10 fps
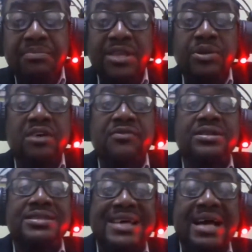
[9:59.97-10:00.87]
but they will have
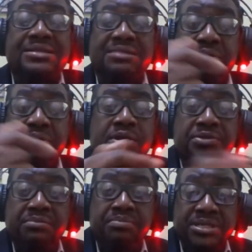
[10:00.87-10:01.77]
contacted
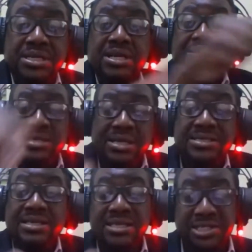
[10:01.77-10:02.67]
people within political
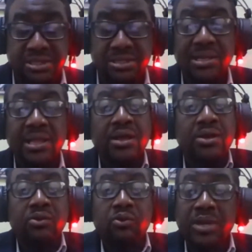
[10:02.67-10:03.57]
circles and said, listen,
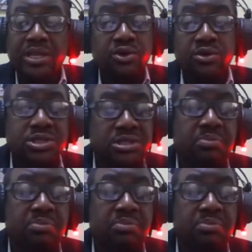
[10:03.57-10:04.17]
we don't